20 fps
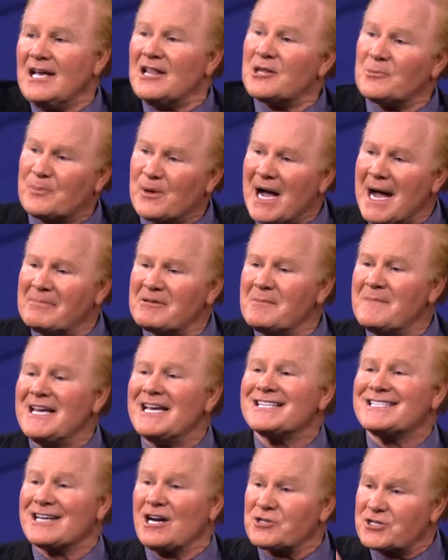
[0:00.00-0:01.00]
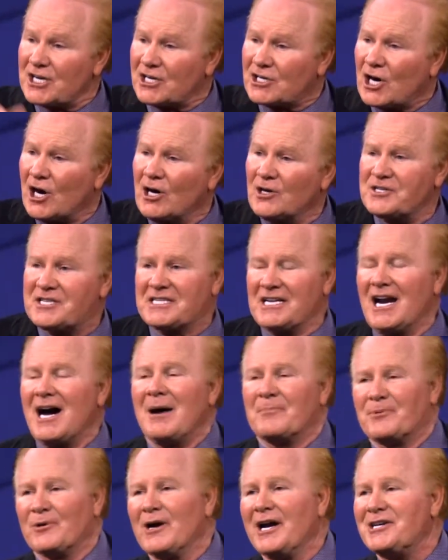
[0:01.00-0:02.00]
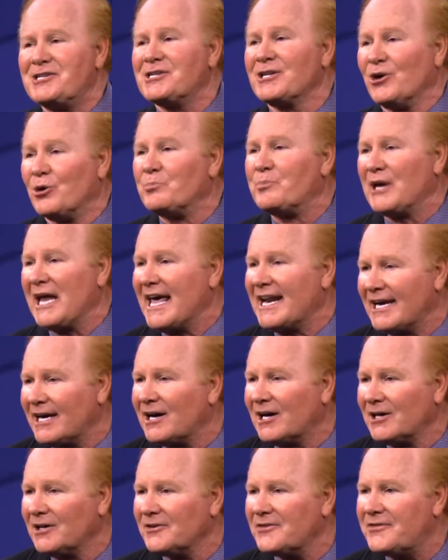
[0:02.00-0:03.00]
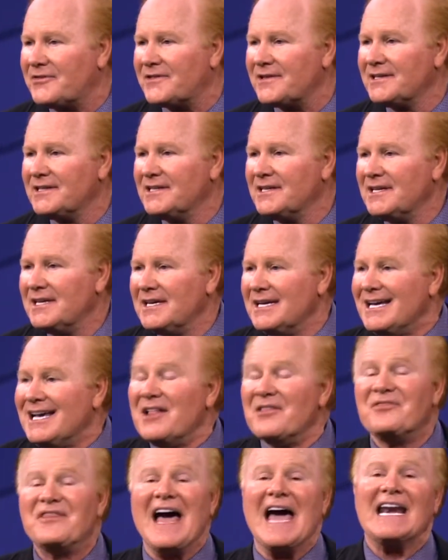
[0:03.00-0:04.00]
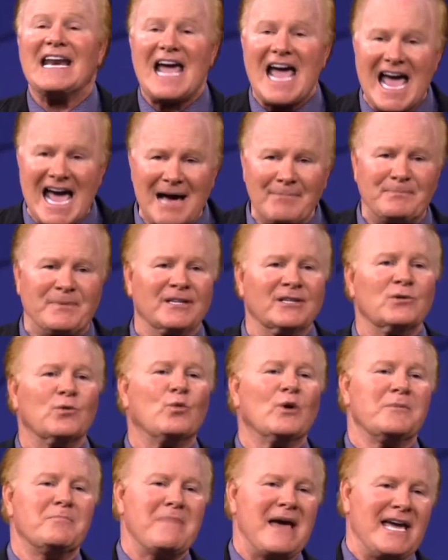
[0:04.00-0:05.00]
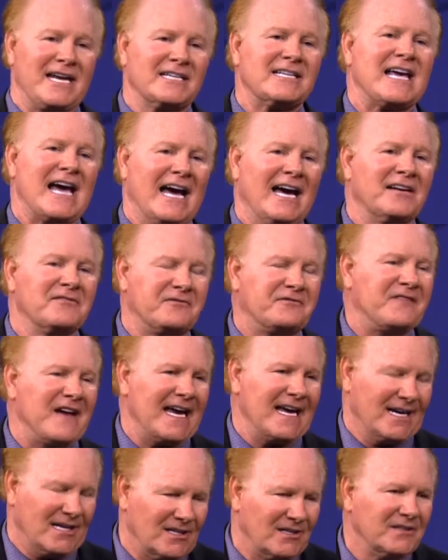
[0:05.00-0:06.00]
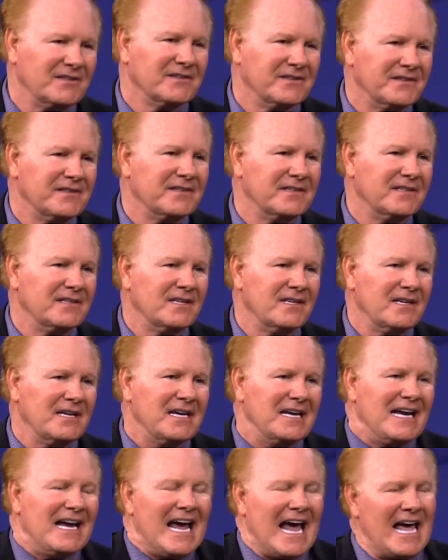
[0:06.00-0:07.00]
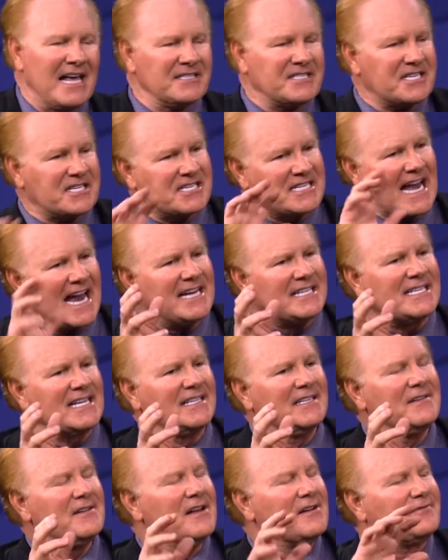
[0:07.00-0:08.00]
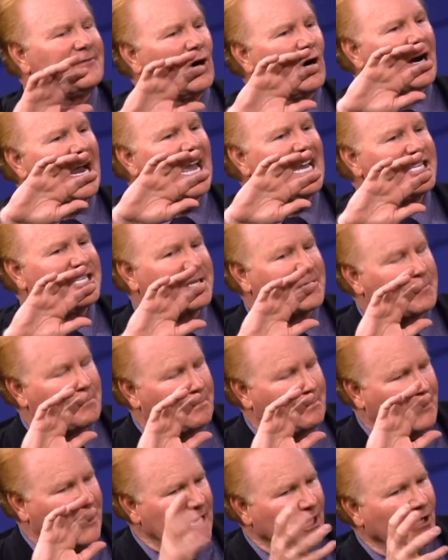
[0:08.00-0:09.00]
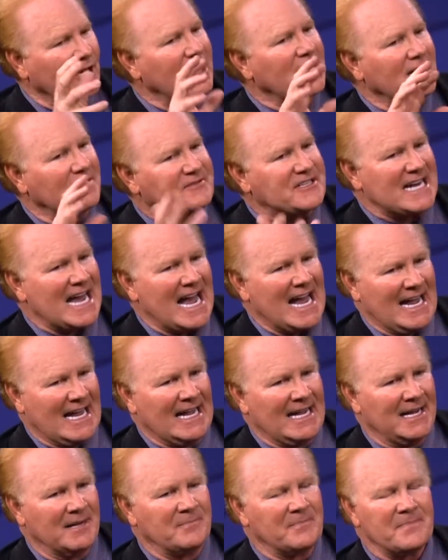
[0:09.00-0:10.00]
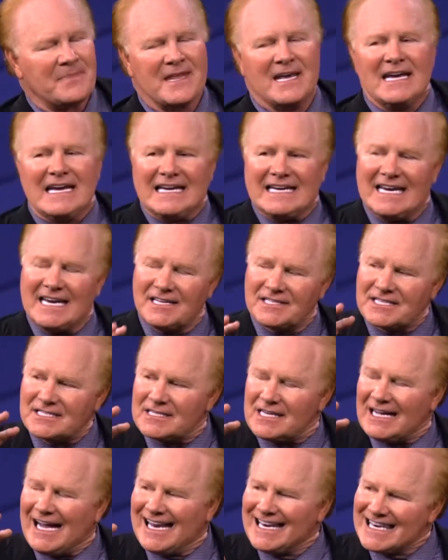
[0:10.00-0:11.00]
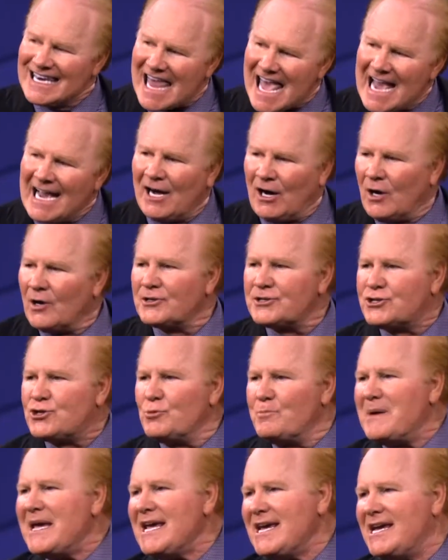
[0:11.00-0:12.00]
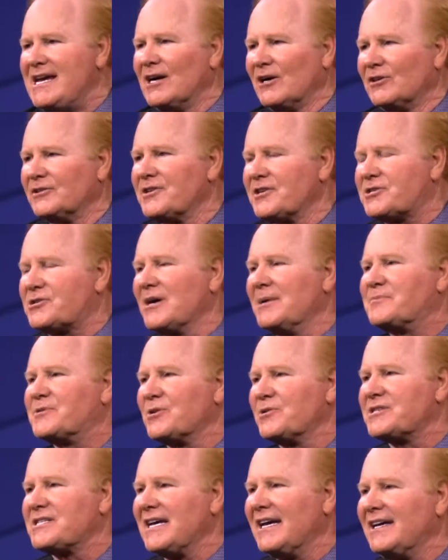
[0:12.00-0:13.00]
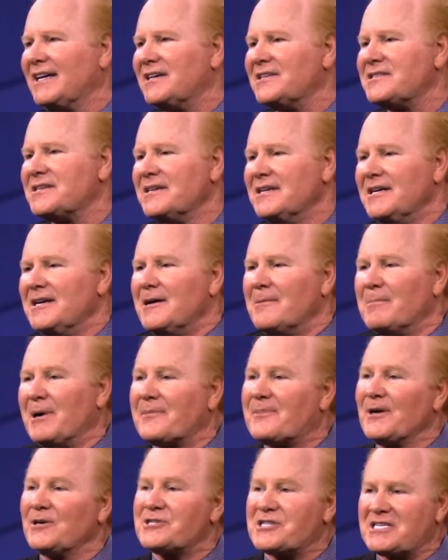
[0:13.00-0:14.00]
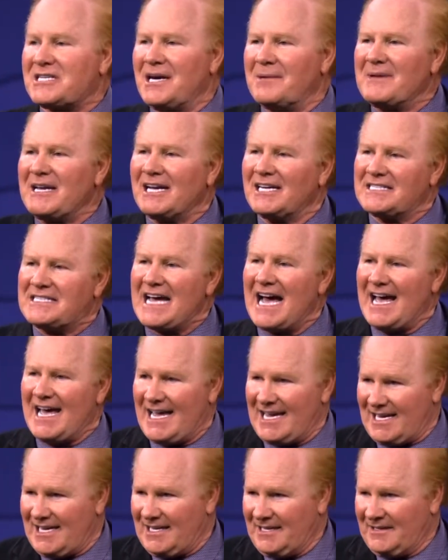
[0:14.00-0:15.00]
The problem is there's a curse in operation on planet Earth. That happened when mankind fell. And Satan, for a period of time, is allowed to be here, the scripture says. But there's coming a day.